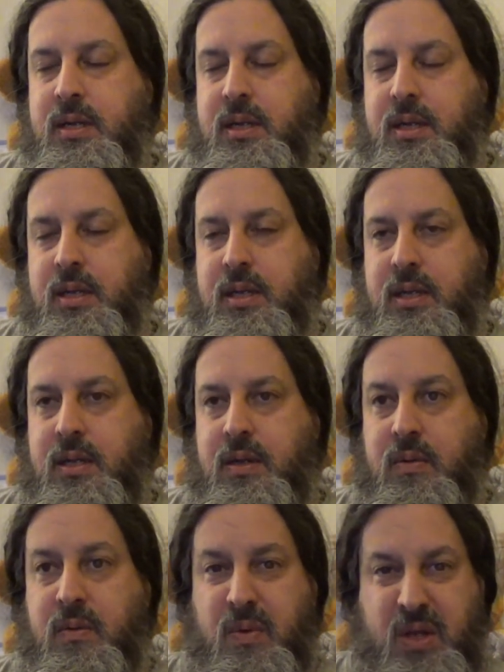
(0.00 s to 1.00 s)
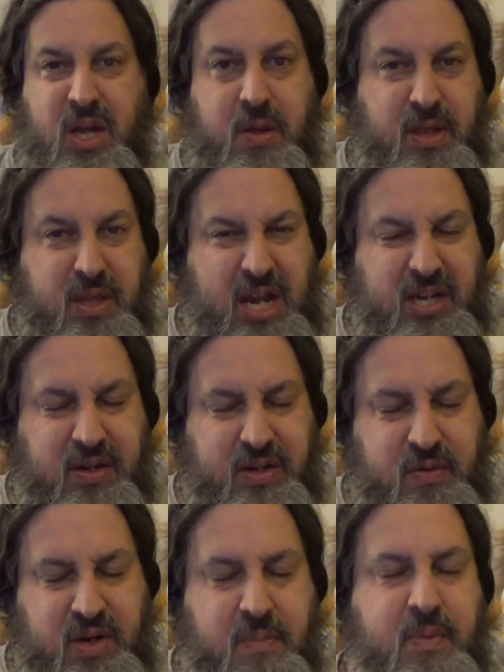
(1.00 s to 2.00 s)
Uh, uh actually,
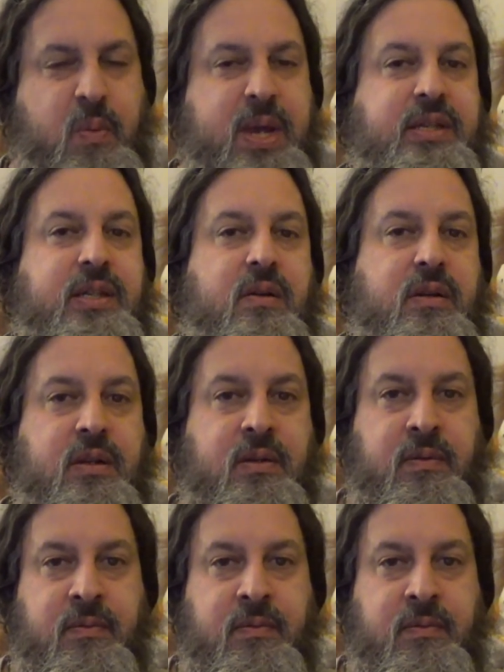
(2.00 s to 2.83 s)
we're a couple weeks out